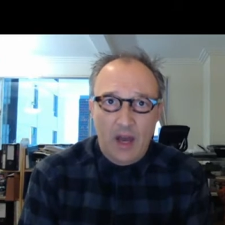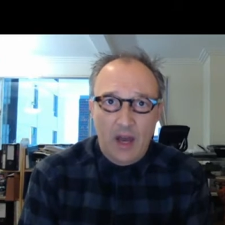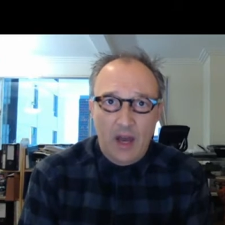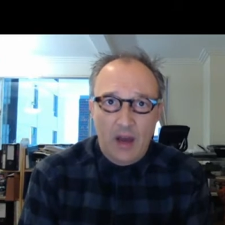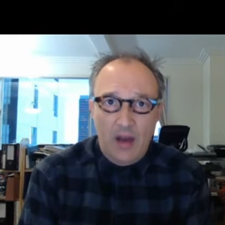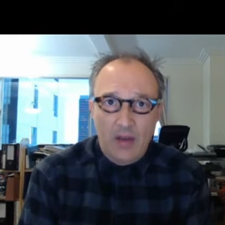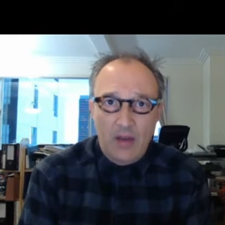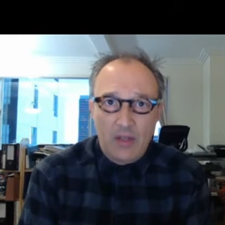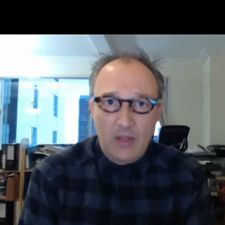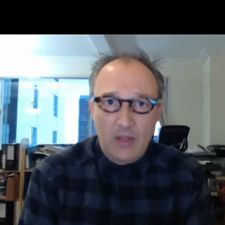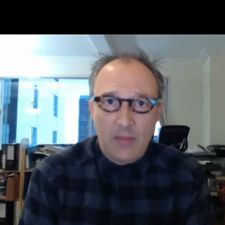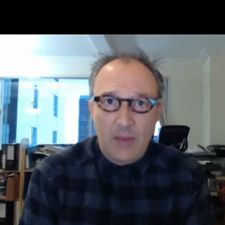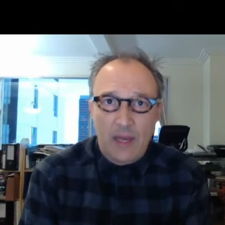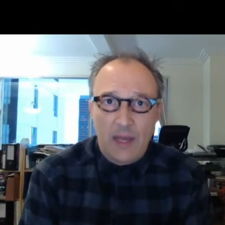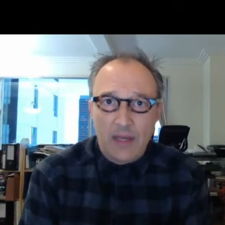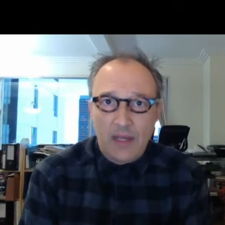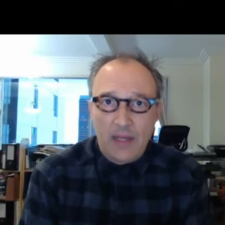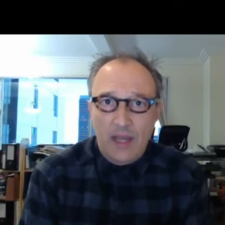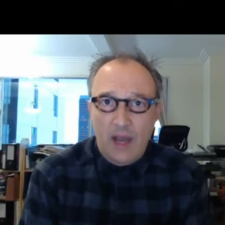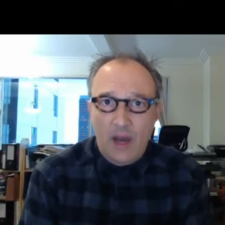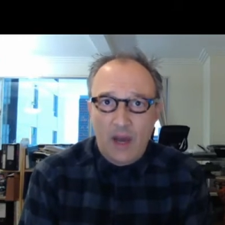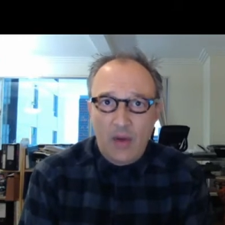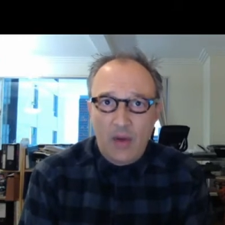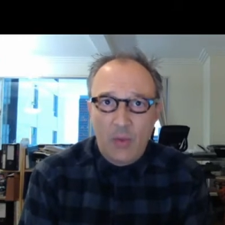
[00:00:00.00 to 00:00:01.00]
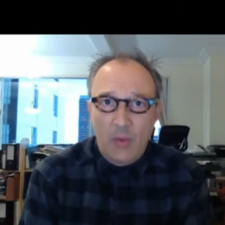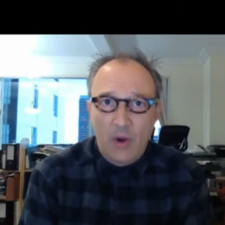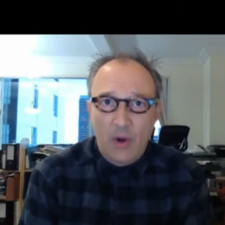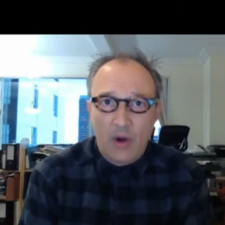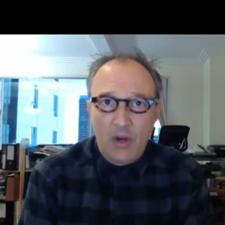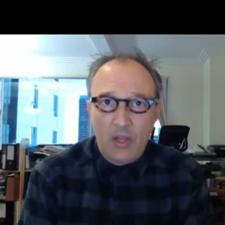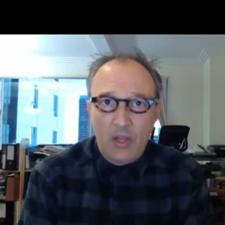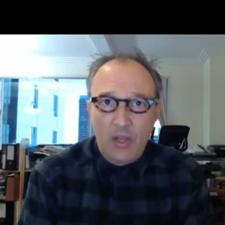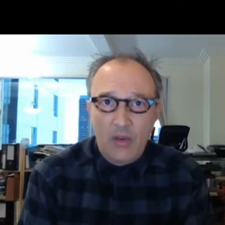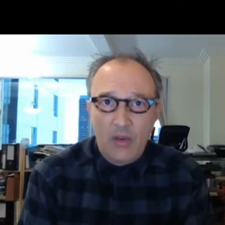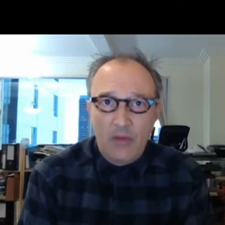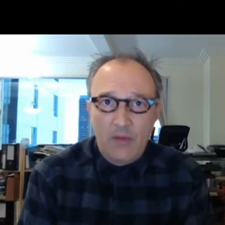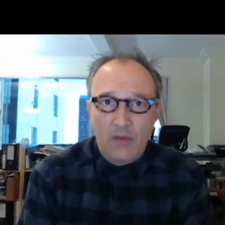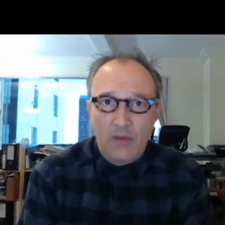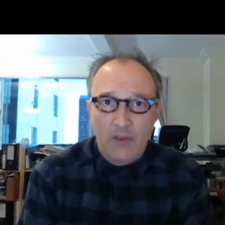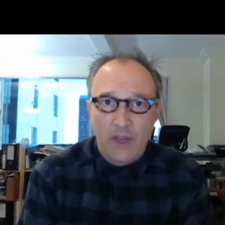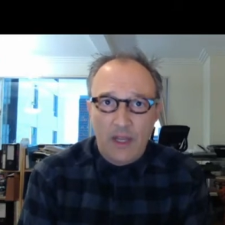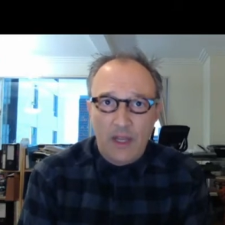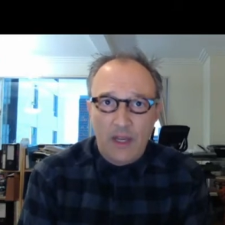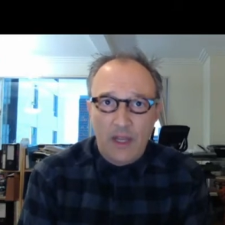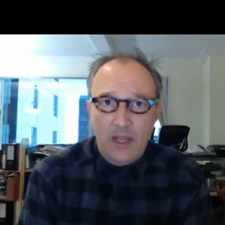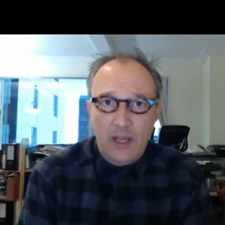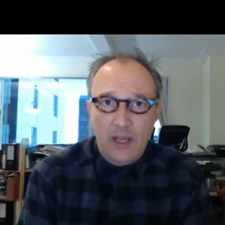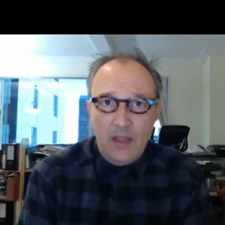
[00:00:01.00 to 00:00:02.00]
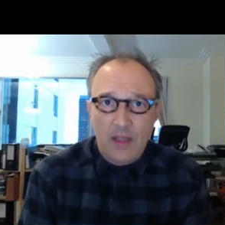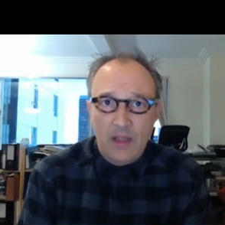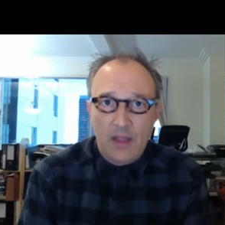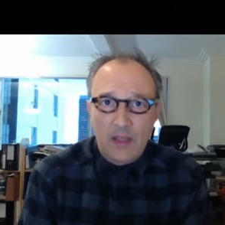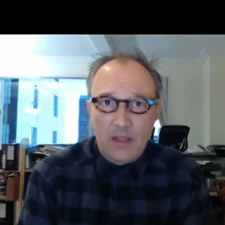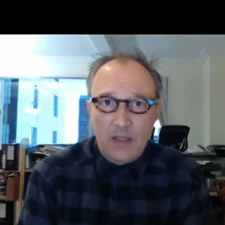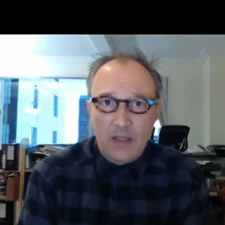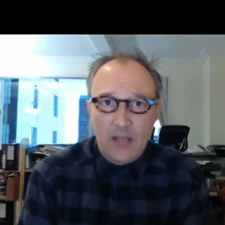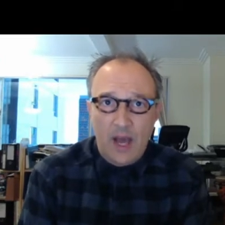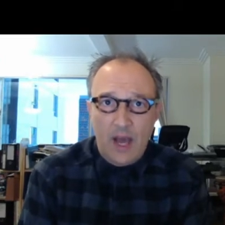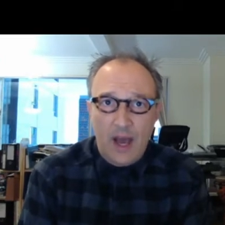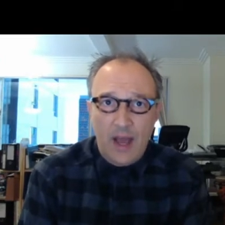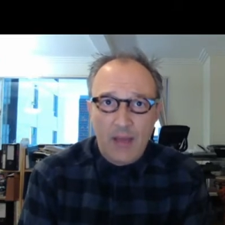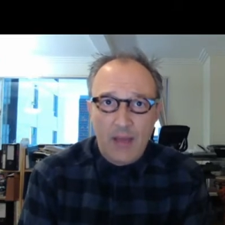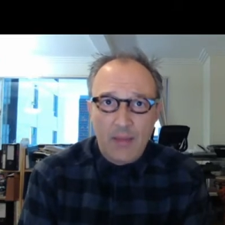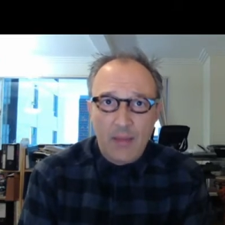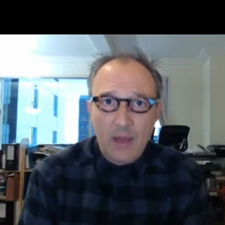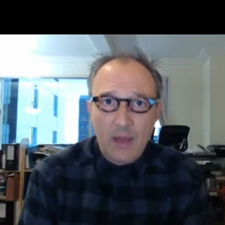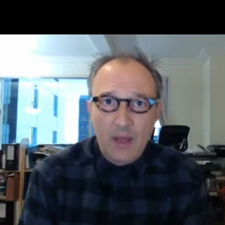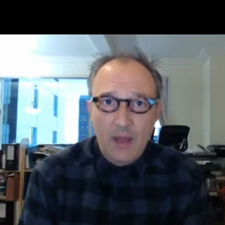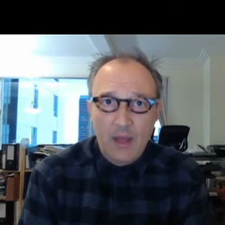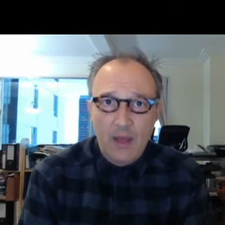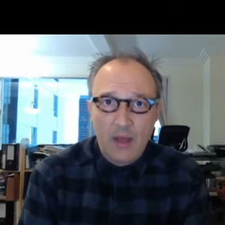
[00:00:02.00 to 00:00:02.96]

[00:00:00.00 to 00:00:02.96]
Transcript: Depending on where you fit in the time